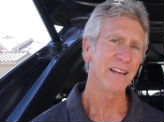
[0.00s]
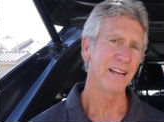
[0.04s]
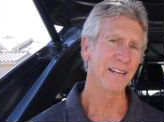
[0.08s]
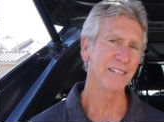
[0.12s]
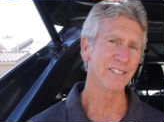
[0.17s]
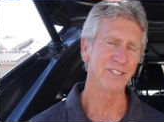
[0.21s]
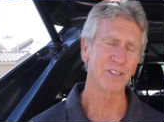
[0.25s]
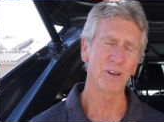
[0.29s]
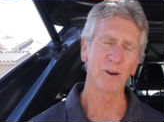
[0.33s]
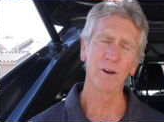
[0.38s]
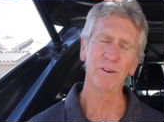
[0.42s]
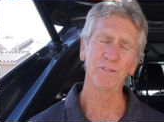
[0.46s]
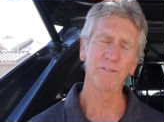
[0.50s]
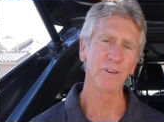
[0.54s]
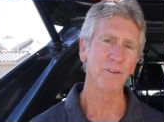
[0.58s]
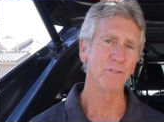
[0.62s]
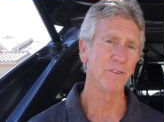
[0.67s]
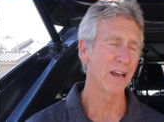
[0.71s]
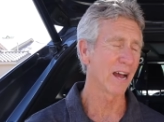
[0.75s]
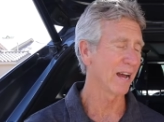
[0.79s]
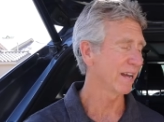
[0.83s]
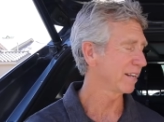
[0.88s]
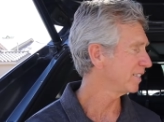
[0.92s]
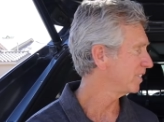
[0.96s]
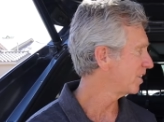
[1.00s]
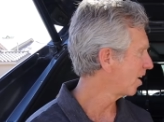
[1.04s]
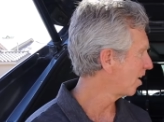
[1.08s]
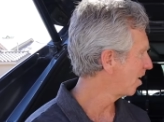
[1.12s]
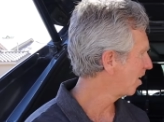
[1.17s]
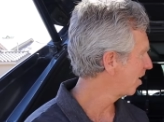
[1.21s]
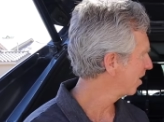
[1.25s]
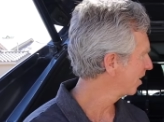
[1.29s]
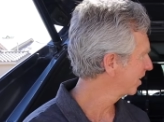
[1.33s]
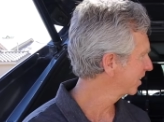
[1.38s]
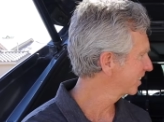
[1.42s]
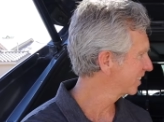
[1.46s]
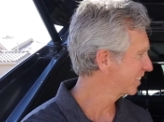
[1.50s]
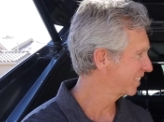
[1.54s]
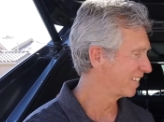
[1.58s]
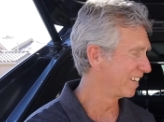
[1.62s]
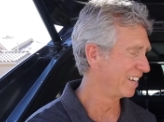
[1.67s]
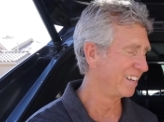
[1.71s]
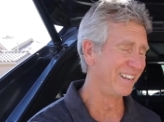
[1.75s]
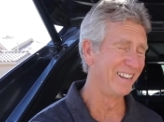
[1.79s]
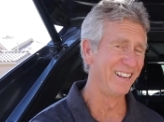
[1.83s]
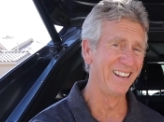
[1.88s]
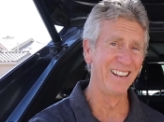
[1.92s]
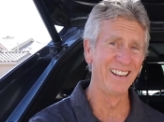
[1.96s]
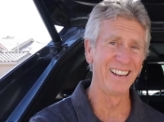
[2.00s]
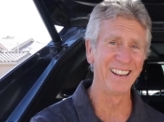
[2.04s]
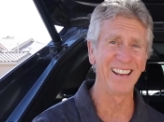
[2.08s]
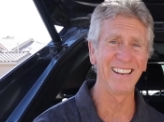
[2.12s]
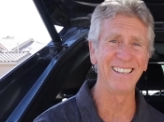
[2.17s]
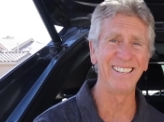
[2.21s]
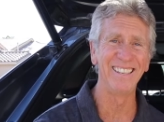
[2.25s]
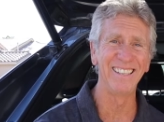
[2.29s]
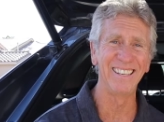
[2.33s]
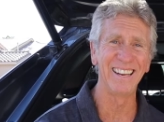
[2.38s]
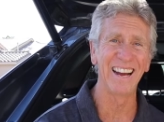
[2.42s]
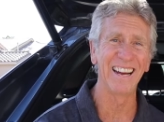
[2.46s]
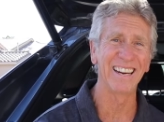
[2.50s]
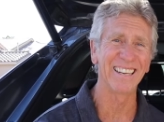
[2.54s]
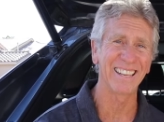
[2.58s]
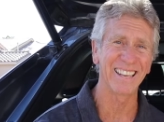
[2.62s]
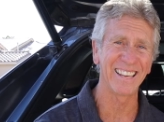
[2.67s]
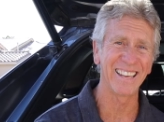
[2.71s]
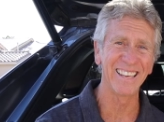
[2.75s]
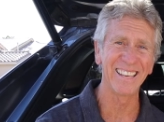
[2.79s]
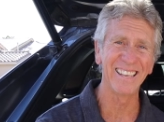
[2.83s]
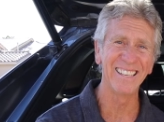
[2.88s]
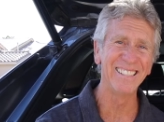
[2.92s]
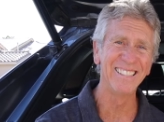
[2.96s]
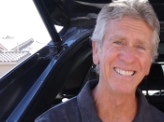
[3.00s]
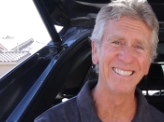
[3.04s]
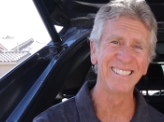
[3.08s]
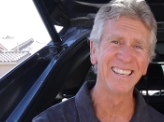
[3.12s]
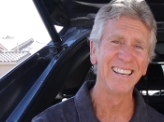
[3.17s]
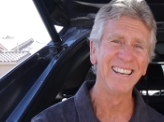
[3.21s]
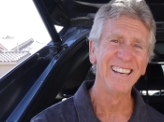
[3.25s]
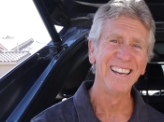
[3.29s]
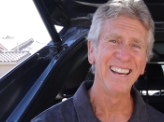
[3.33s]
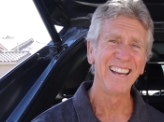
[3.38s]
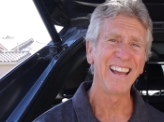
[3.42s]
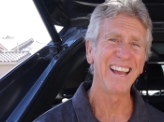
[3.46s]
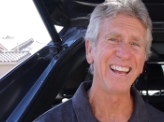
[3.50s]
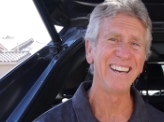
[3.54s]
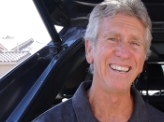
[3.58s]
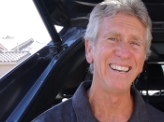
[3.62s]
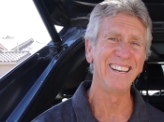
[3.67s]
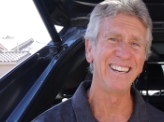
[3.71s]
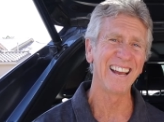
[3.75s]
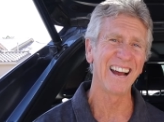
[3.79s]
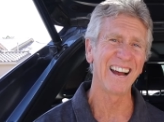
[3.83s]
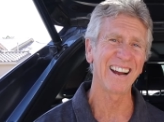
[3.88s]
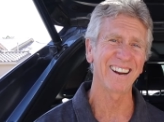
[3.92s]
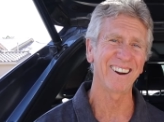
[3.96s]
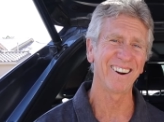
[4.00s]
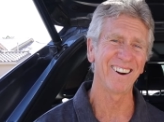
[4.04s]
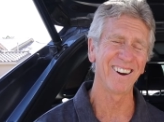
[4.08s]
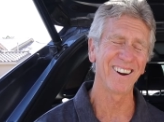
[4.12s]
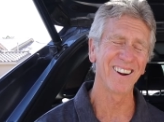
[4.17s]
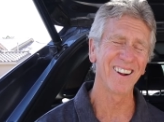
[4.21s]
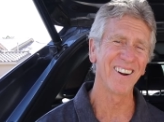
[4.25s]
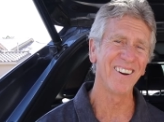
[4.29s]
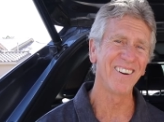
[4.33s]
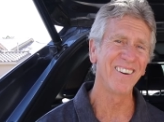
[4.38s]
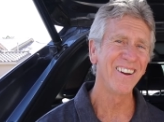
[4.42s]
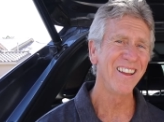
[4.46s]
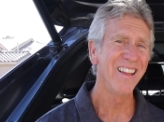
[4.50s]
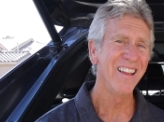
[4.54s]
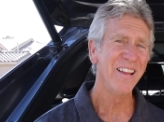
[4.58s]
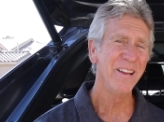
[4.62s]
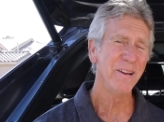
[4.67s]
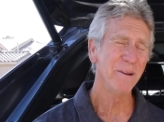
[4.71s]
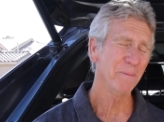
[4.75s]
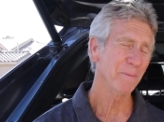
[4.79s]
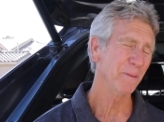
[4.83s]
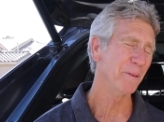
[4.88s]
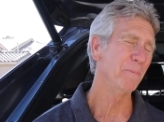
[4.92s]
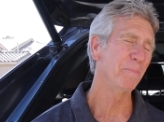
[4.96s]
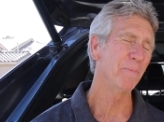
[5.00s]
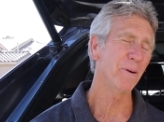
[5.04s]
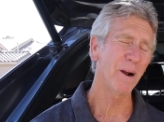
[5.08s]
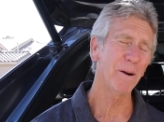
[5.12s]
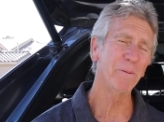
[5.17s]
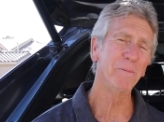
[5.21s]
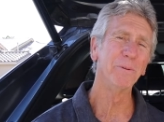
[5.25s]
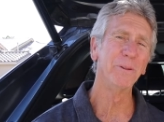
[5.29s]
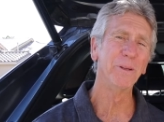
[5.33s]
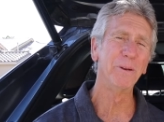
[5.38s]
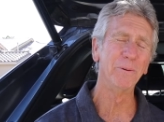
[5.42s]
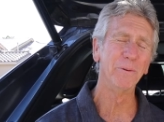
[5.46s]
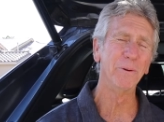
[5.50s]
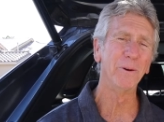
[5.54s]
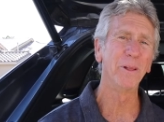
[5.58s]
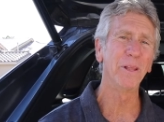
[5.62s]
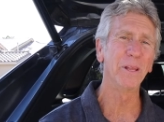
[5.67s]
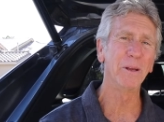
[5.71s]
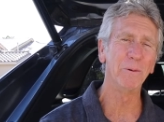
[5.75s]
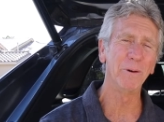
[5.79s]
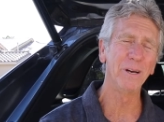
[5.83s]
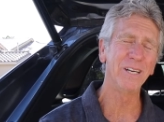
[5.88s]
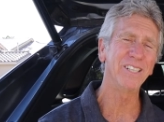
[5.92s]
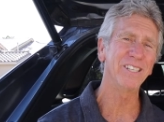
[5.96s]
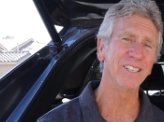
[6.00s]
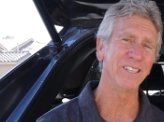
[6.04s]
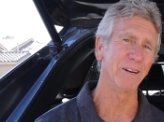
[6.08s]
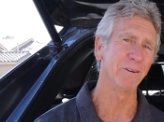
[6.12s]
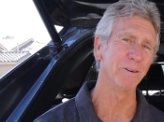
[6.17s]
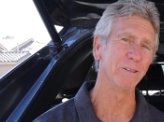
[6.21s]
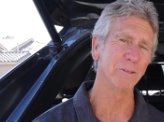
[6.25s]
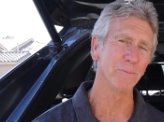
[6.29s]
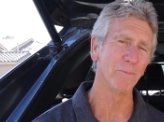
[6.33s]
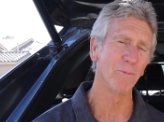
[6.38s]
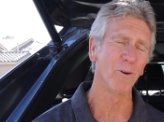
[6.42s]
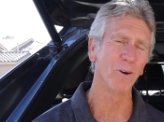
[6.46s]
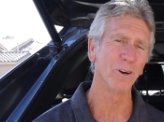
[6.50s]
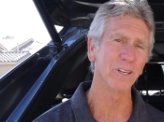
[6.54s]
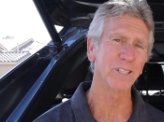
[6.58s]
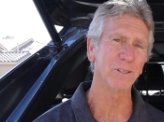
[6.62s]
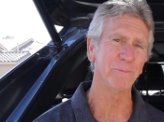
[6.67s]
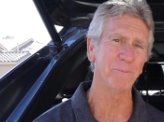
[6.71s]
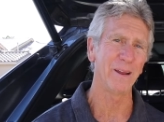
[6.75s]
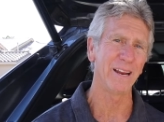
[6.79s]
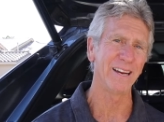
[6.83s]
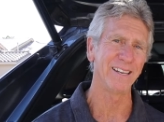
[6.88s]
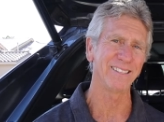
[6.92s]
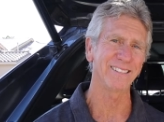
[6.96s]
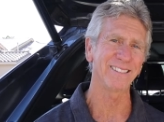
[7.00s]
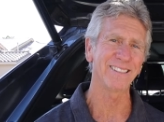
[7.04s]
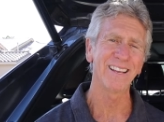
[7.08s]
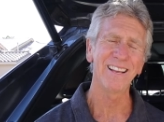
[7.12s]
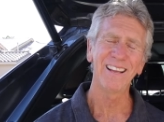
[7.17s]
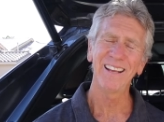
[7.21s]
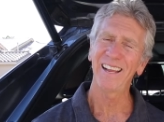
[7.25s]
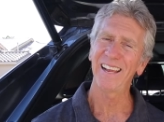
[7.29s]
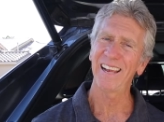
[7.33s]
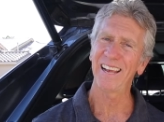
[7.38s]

And so if you've got dogs and you got kids and you got cargo, you probably really wish there was more space.